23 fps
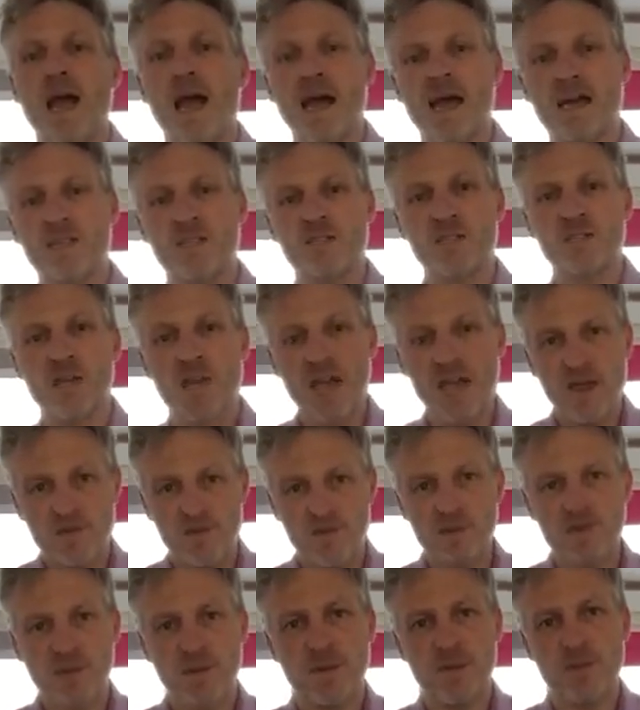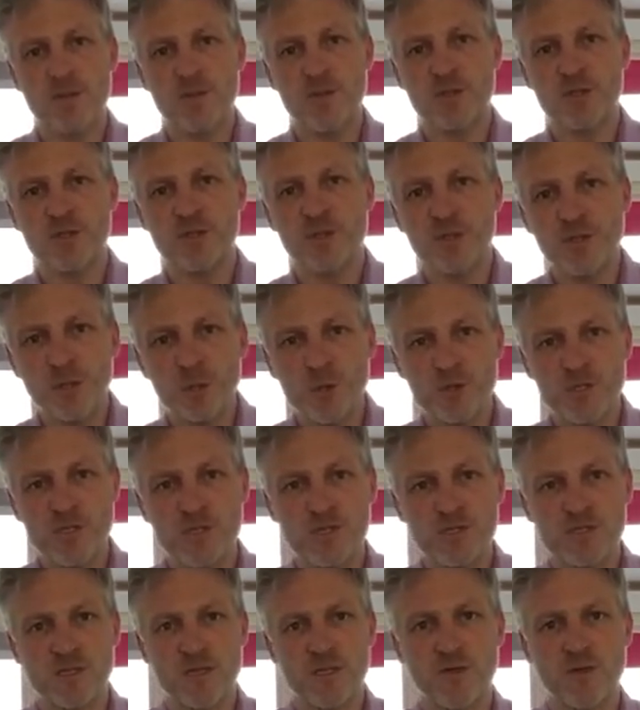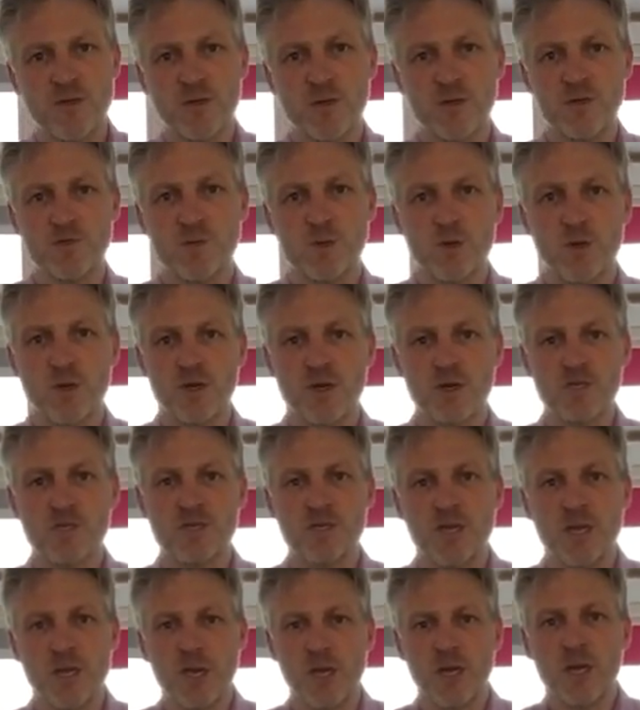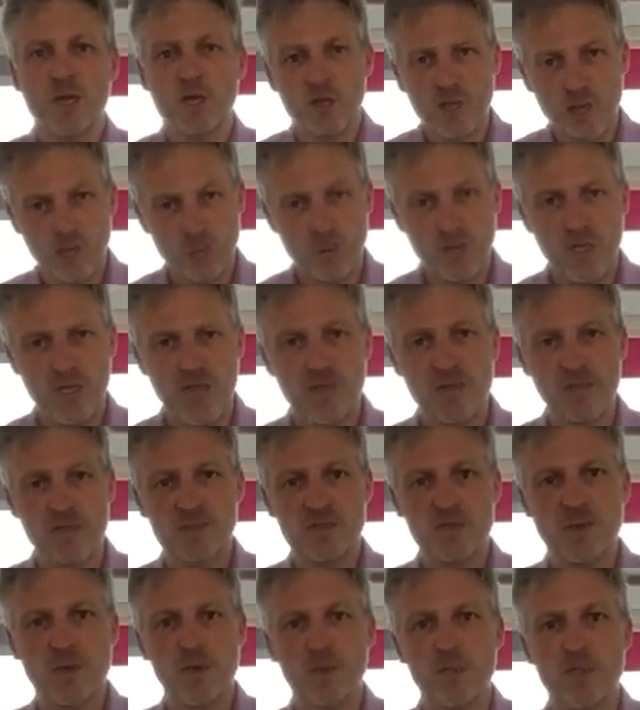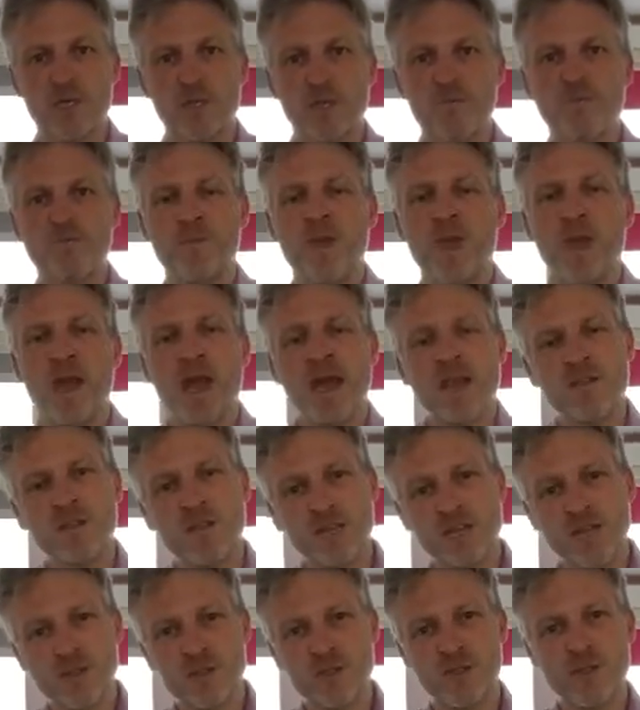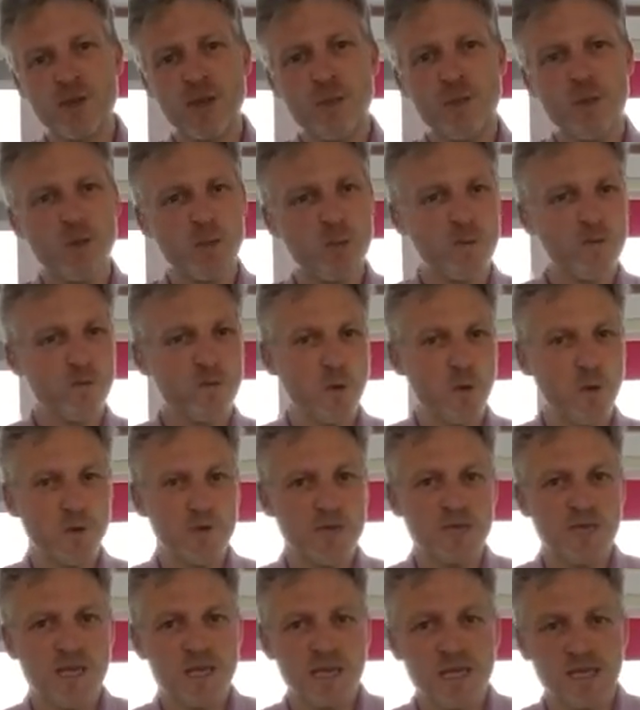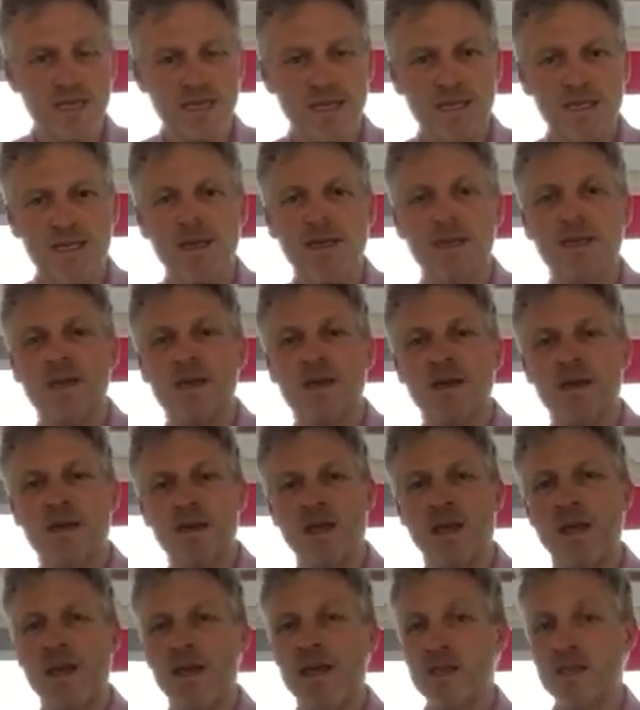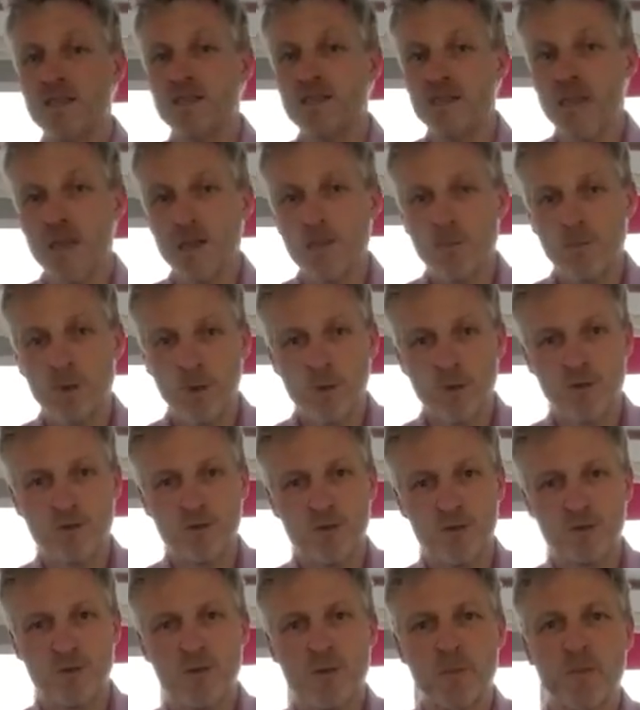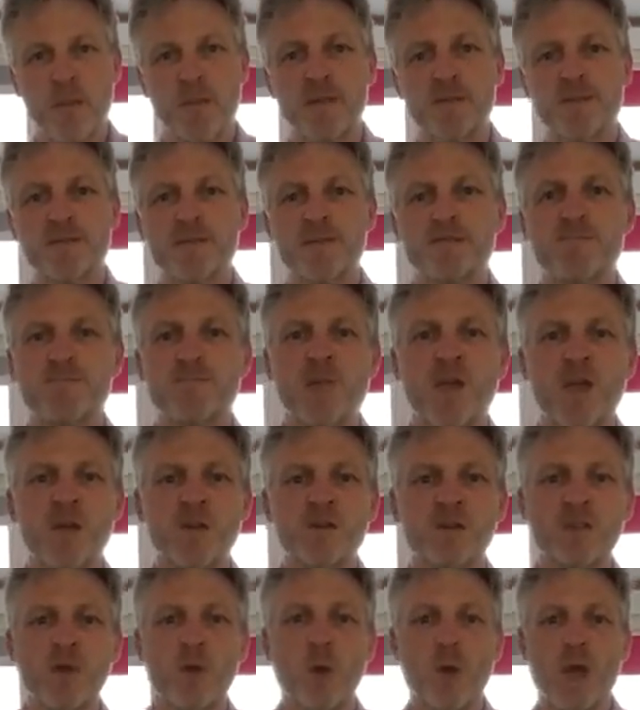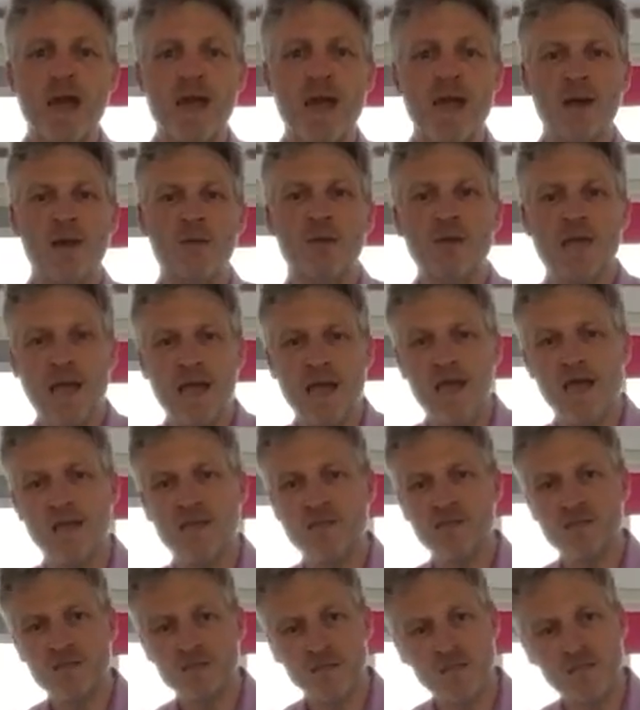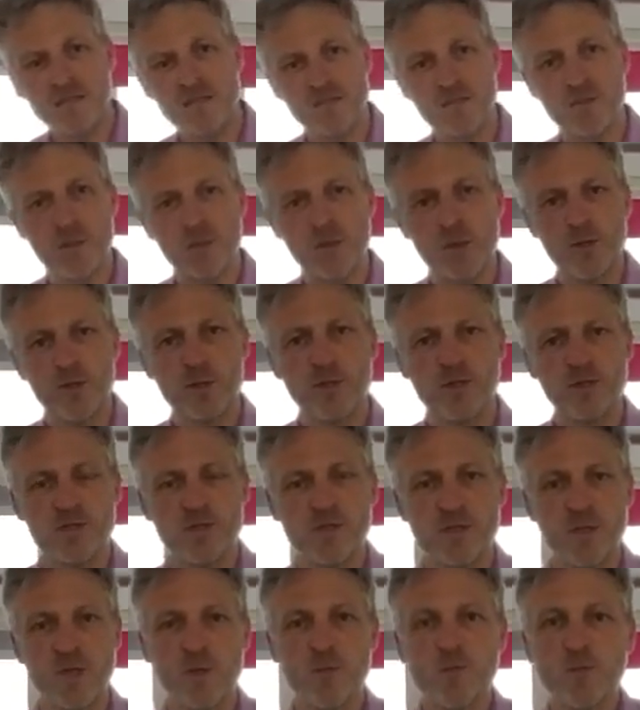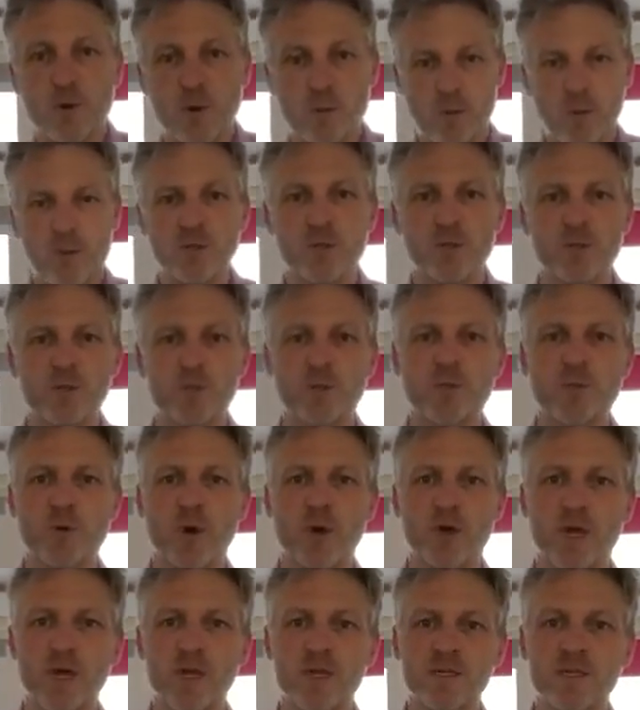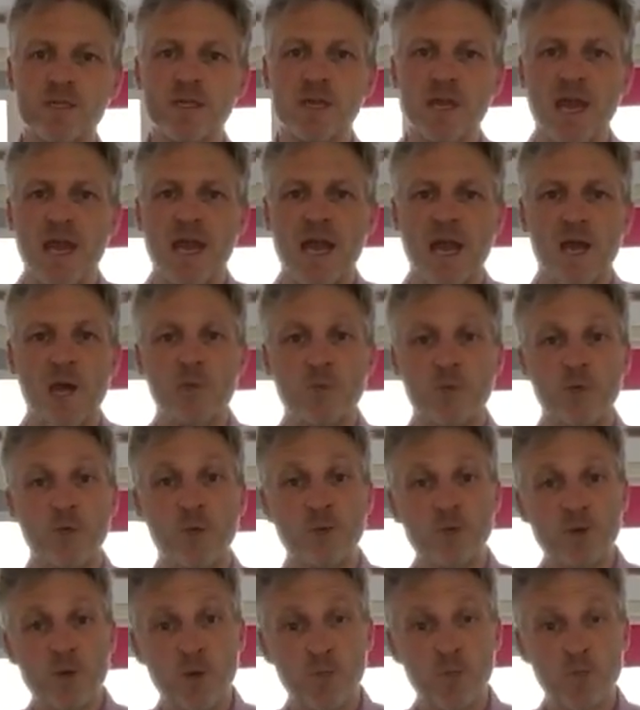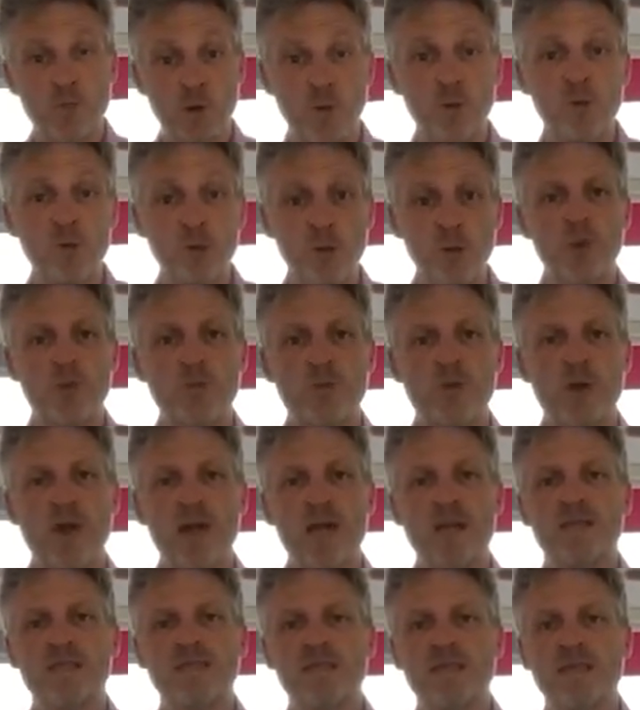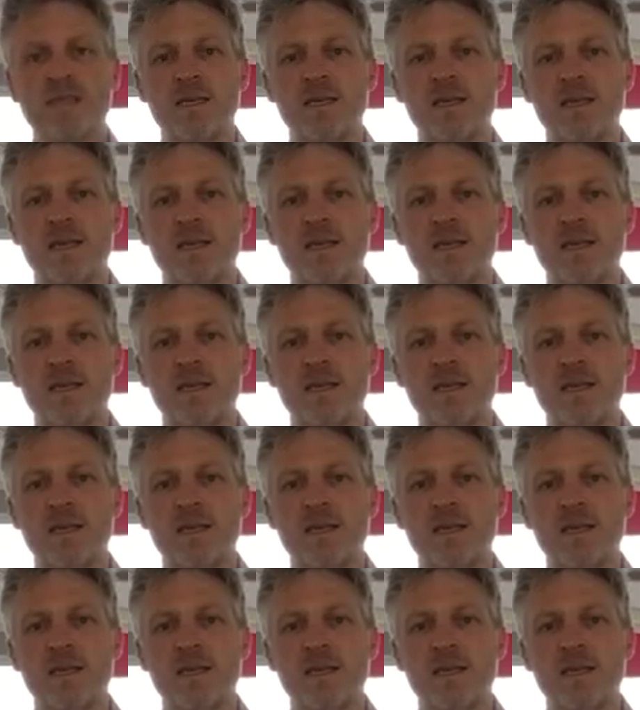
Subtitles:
And every time that person uses those products, you get the exposure. And the little strap line we've got with Nelly is blow your own trumpet. So how can Sussex Promotions, promotional products, help you promote your brand